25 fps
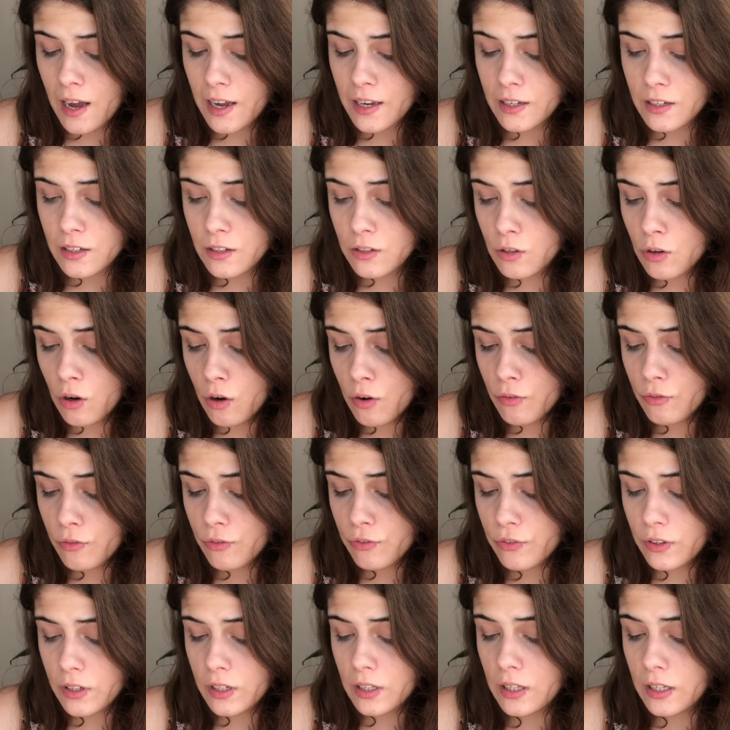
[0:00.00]
I
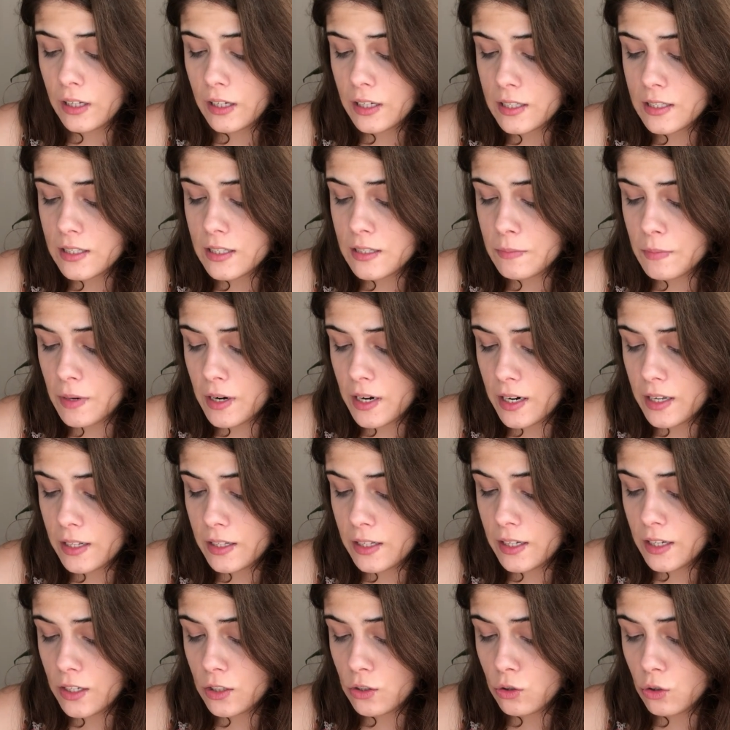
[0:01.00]
don't feel like it's a smart
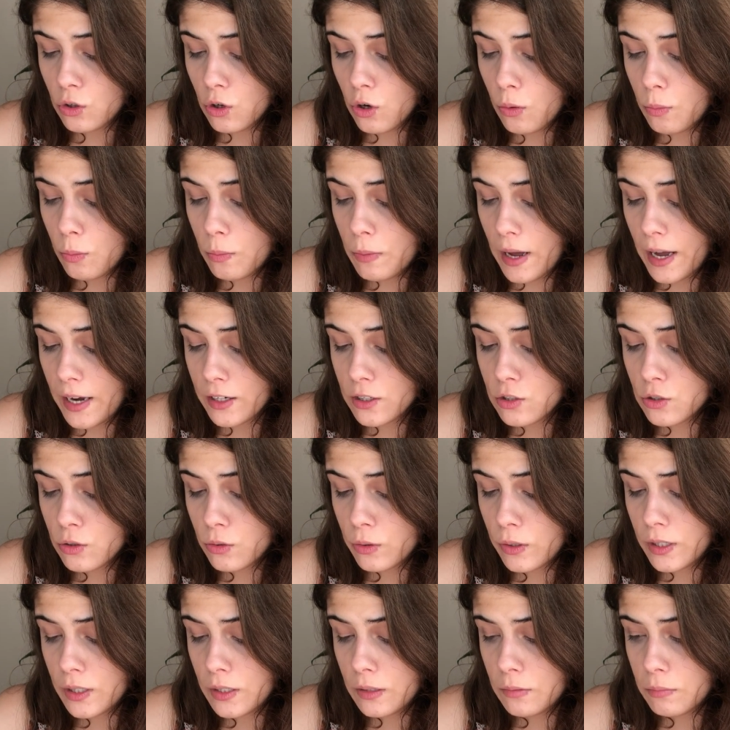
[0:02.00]
idea to go back
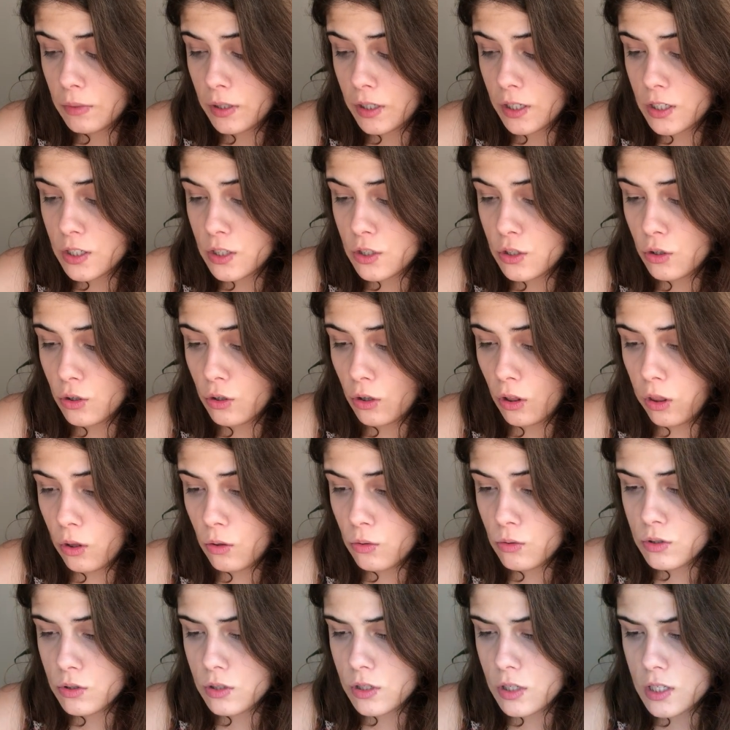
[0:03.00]
to it because you
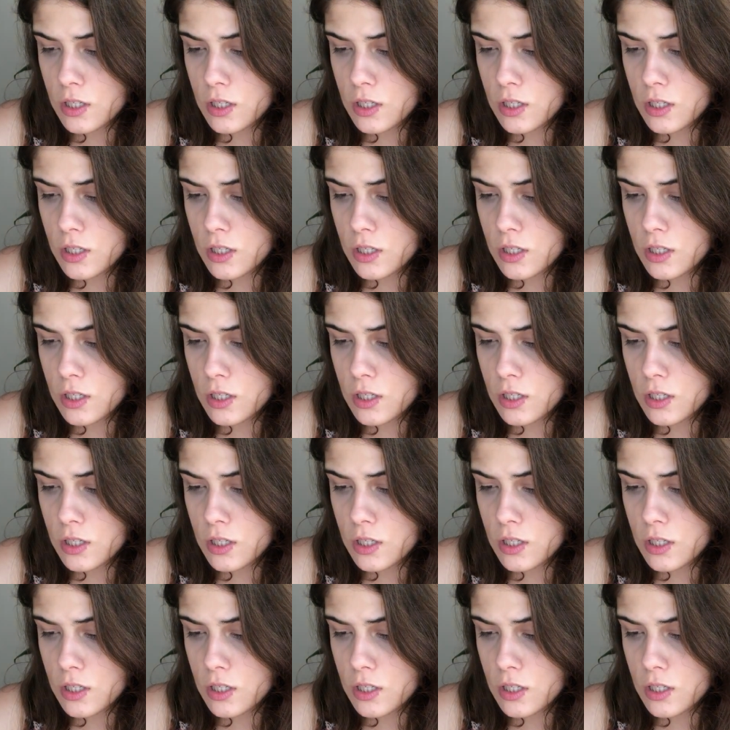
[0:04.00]
closed